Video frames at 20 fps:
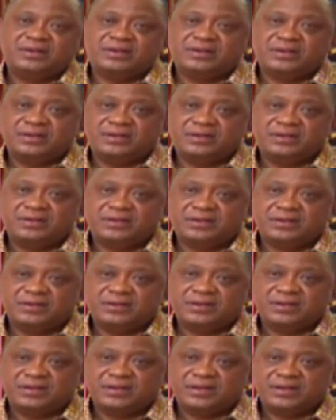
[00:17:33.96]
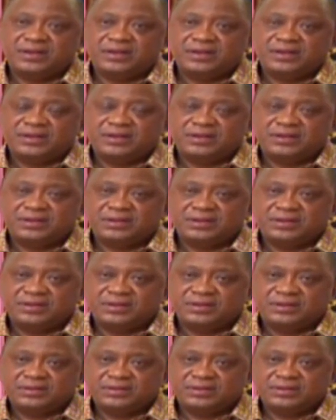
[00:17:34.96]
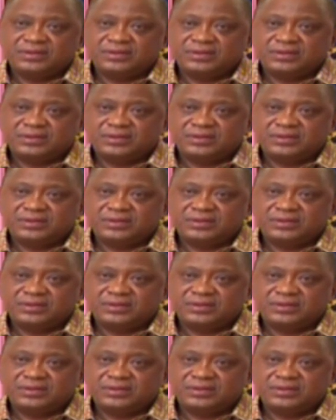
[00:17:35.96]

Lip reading: [no speech]